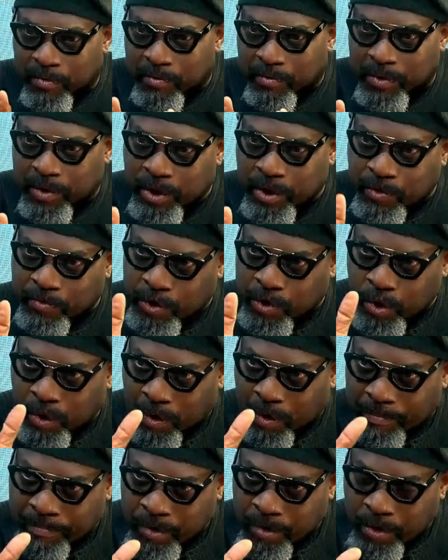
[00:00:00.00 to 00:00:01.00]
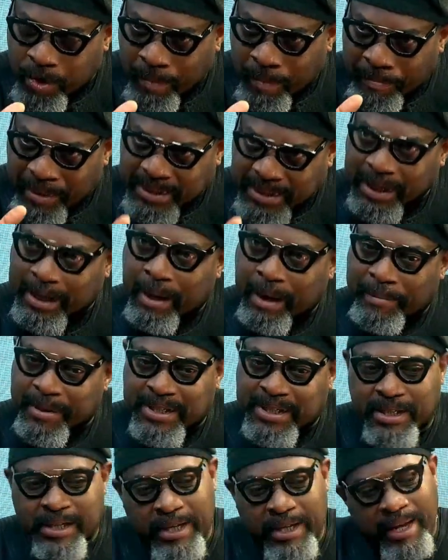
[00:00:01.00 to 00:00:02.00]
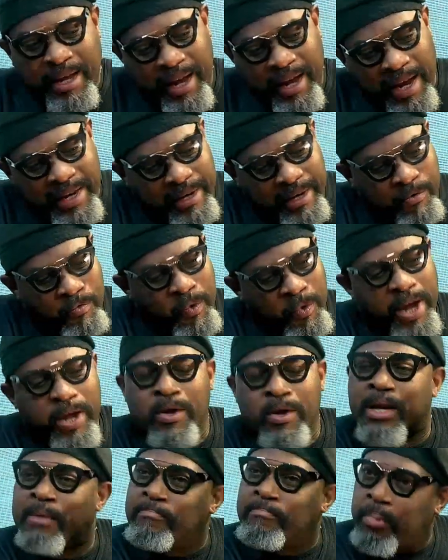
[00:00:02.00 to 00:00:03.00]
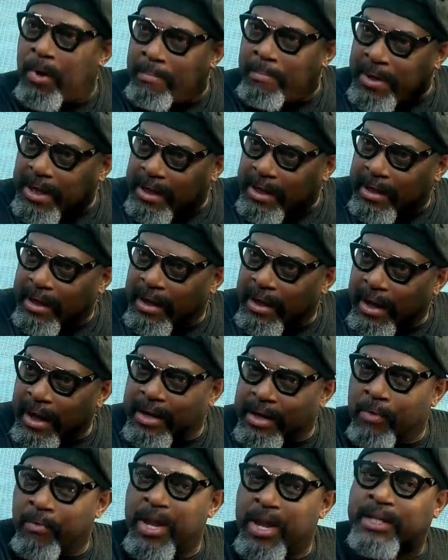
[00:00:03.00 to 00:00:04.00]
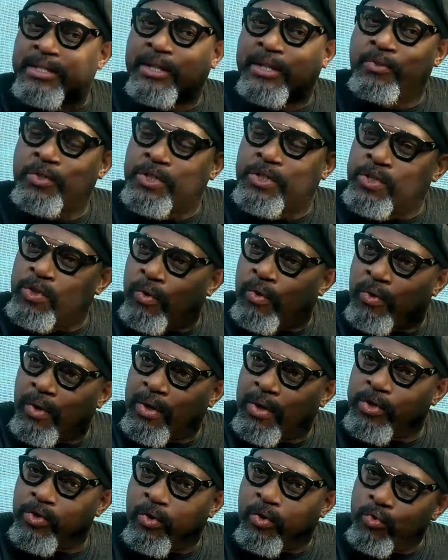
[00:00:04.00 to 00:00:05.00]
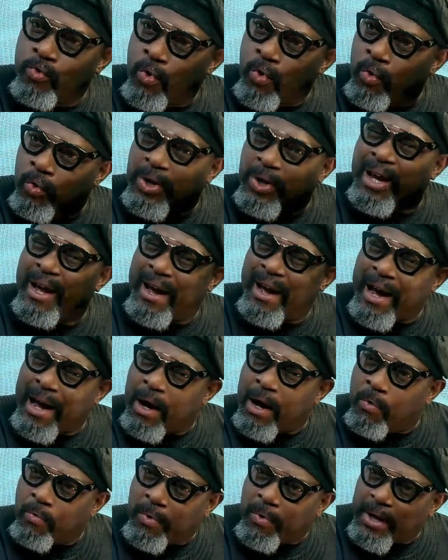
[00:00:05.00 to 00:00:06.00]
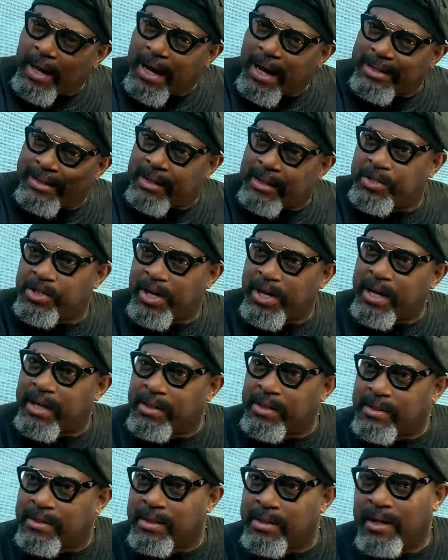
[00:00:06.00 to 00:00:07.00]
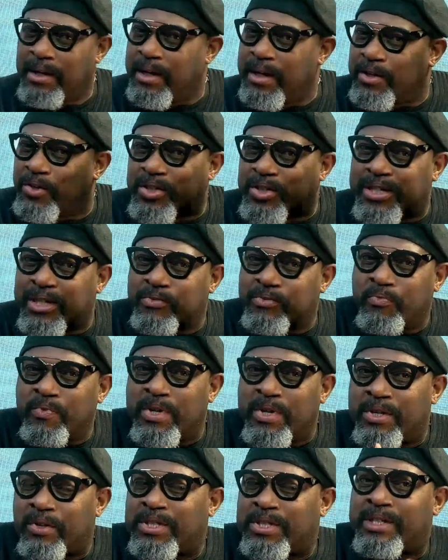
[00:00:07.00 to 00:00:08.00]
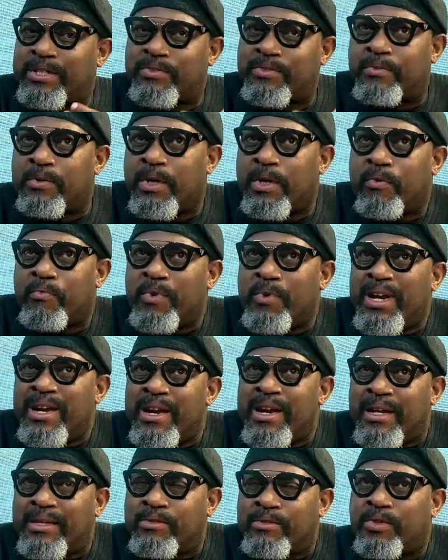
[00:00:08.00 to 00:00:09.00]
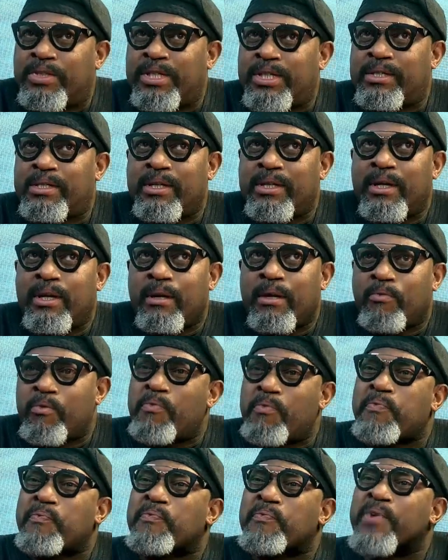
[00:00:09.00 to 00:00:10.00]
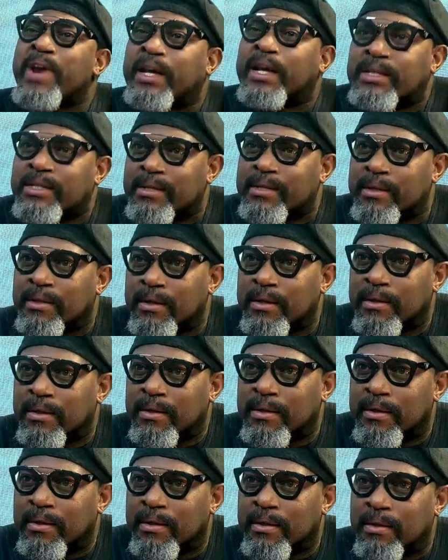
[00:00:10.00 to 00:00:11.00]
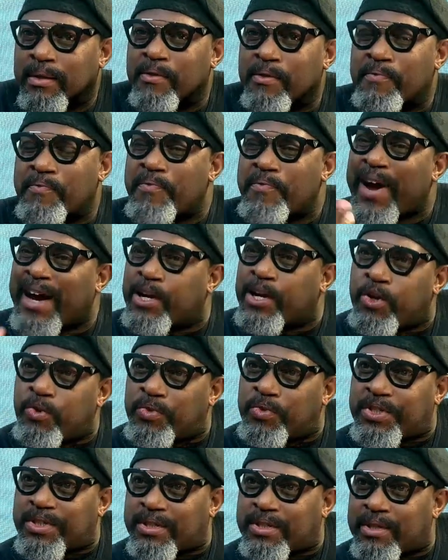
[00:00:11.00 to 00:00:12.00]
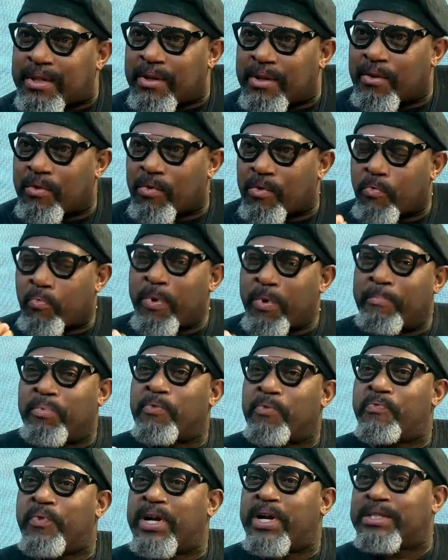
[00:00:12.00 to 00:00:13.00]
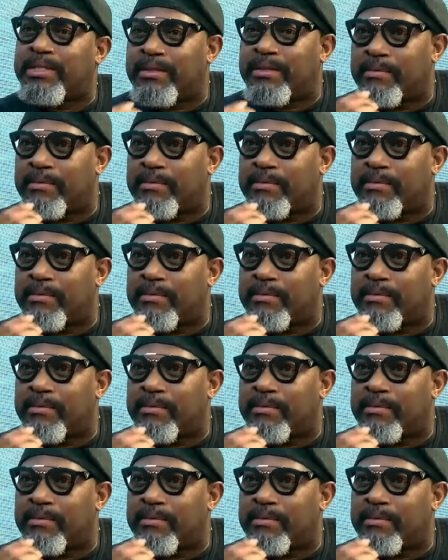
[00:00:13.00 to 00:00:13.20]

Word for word: in your, in your personal capacity, and then when you're in public, and then when you're executing your, your role? How has that changed? Does it, does it relate, does it reflect the values we profess?